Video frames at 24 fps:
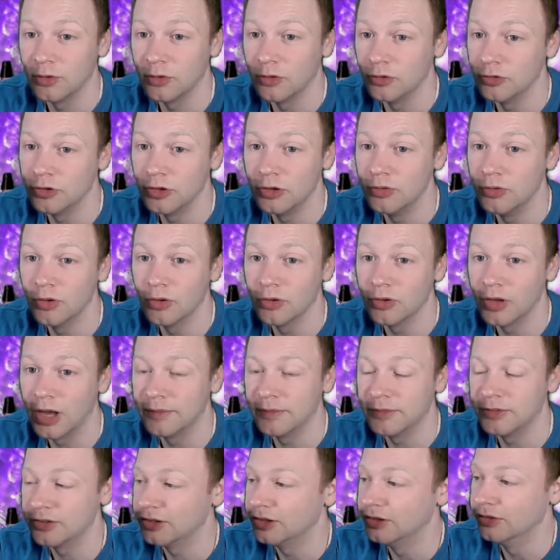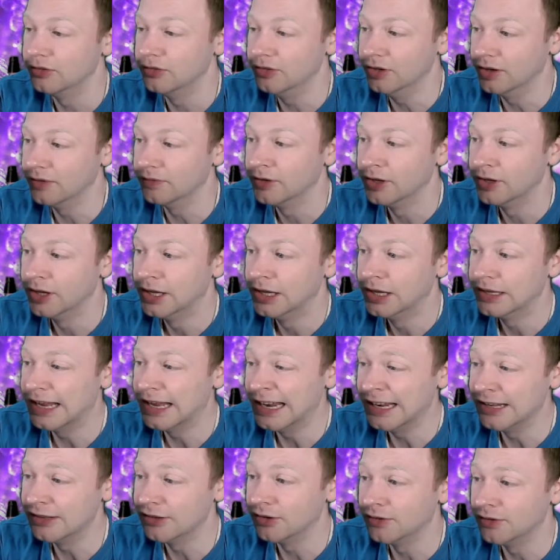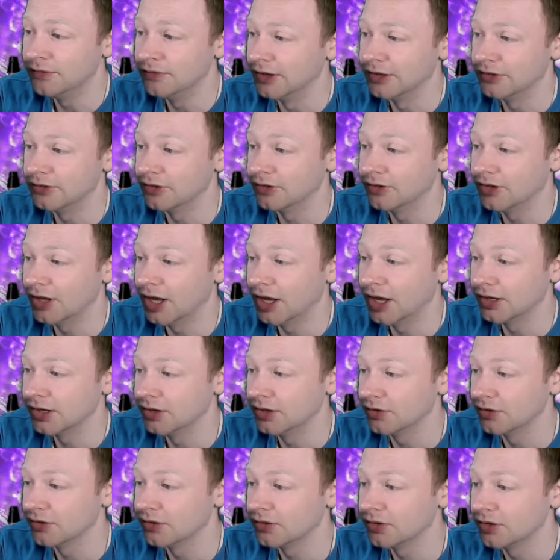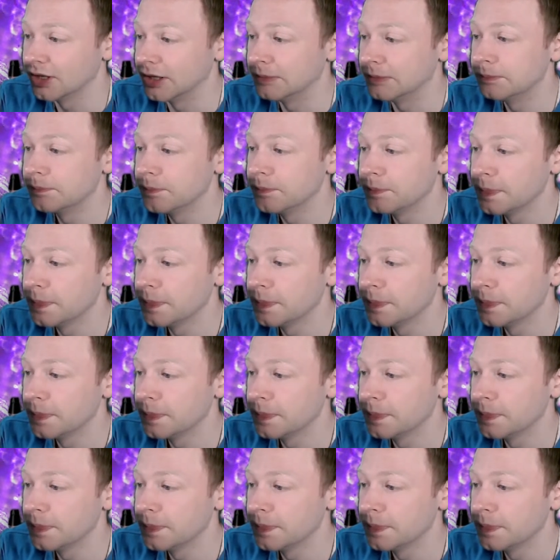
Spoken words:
or do you not ever see yourself getting off it, just out of curiosity?